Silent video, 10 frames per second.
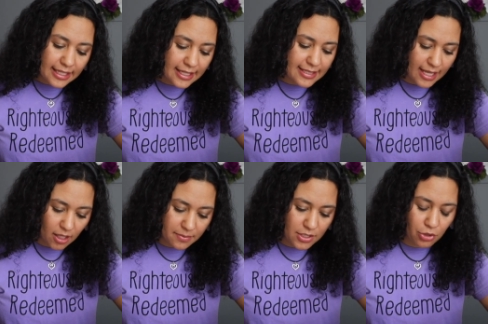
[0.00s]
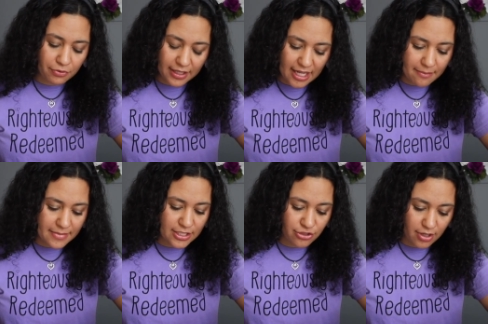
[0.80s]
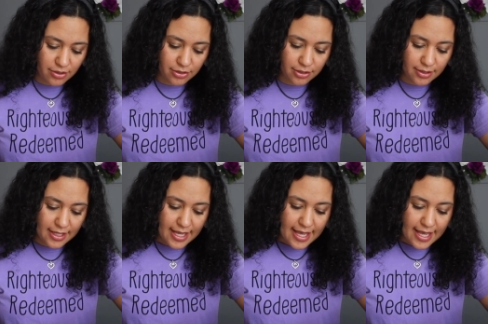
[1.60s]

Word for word: his help to overcome this struggle